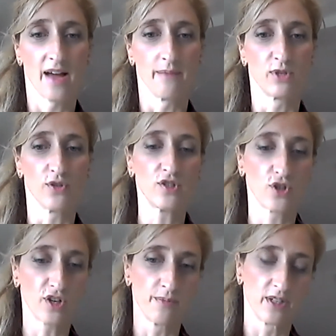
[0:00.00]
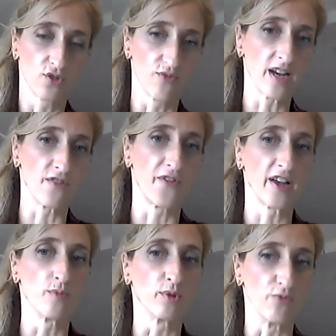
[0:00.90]
So this document is really a
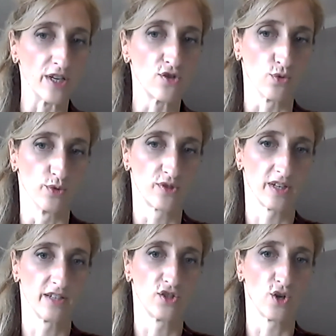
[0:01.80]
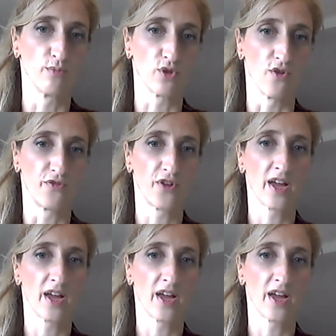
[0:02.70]
valuable resource in terms of